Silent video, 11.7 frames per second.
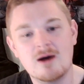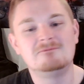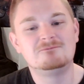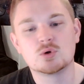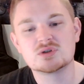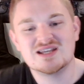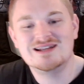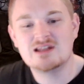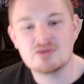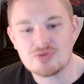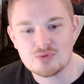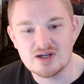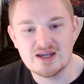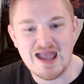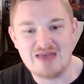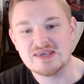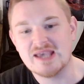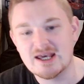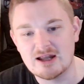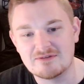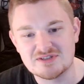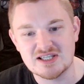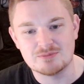14-3 and the
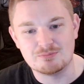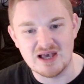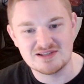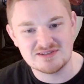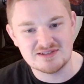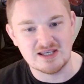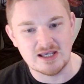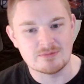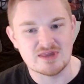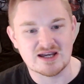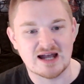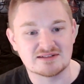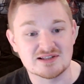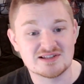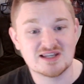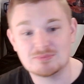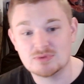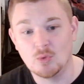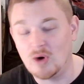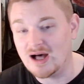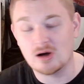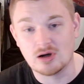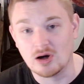NFC's best team that got to skip the
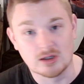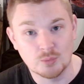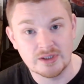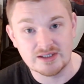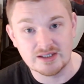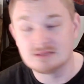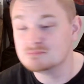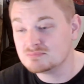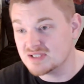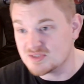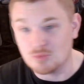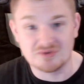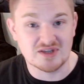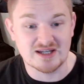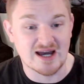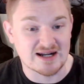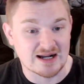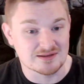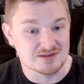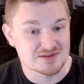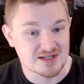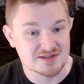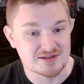wild card weekend is what they got out of the
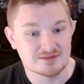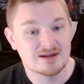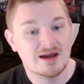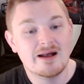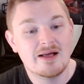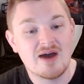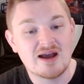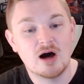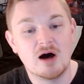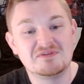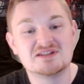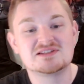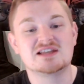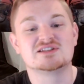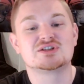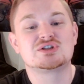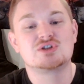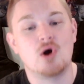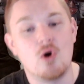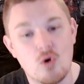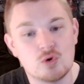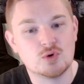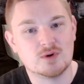season. That offense is
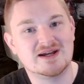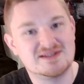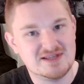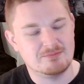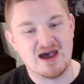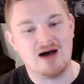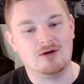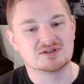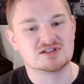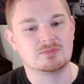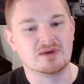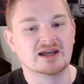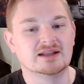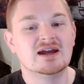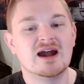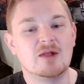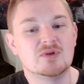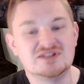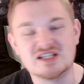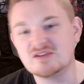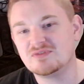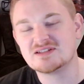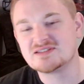so crazy balanced, man, and the
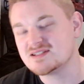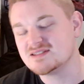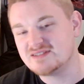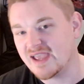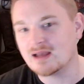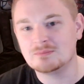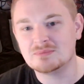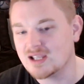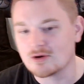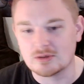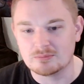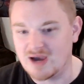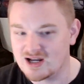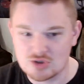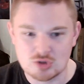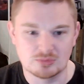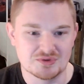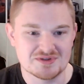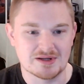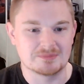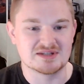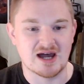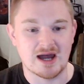defense is damn near impenetrable
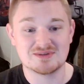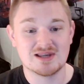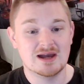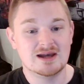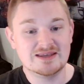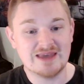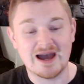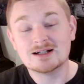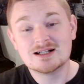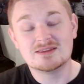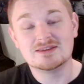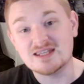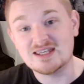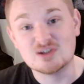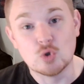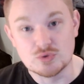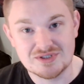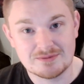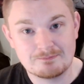sometimes. Yeah, the Eagles.